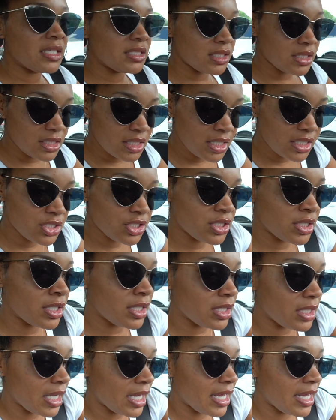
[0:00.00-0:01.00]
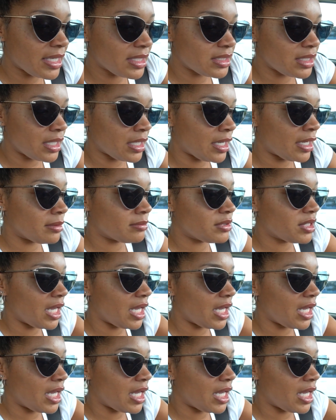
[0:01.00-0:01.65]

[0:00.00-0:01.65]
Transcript: esthetician class that I'm